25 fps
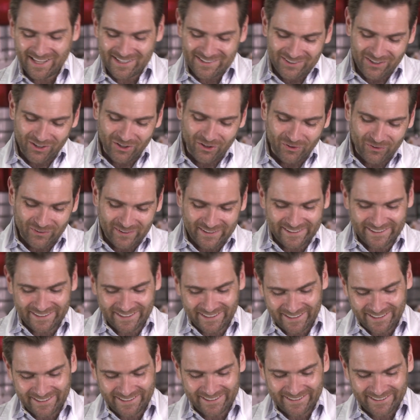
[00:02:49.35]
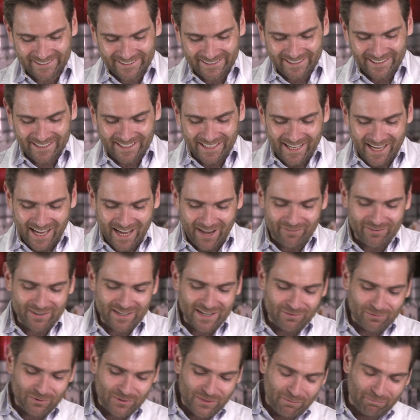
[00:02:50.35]
So, uh, I'm gonna
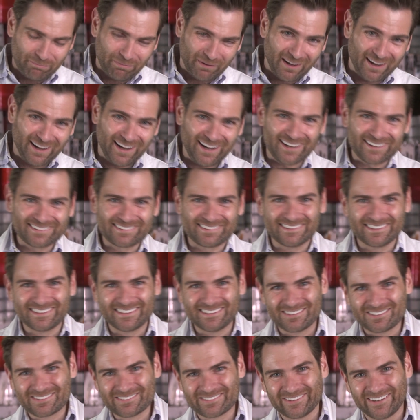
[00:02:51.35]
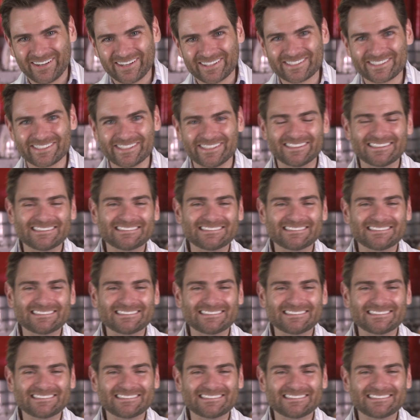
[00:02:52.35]
give with the box, the construction.